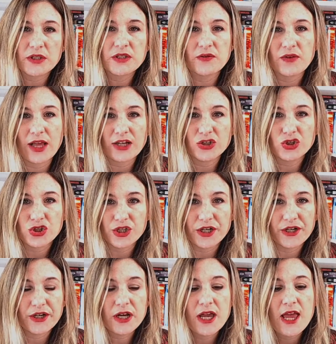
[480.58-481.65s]
of last
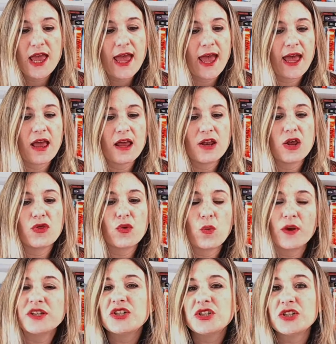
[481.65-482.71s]
year. And the way
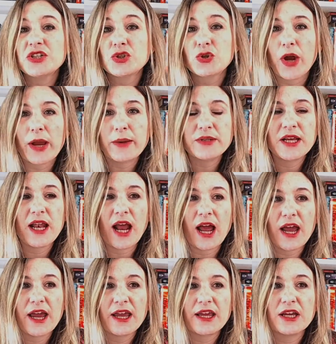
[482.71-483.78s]
she described it,
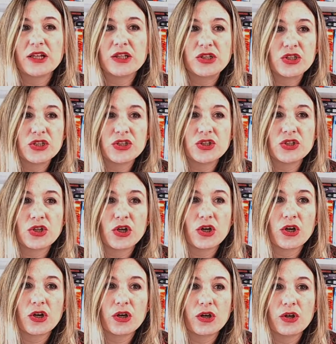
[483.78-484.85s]
I just
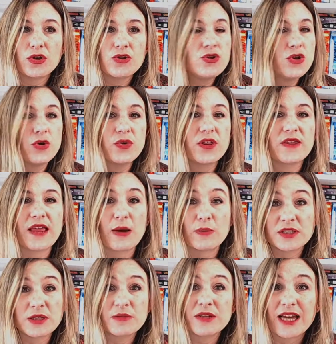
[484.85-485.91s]
knew that that was
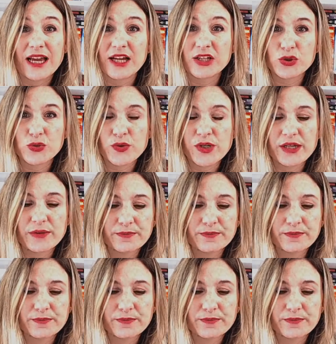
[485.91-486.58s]
something I had to read.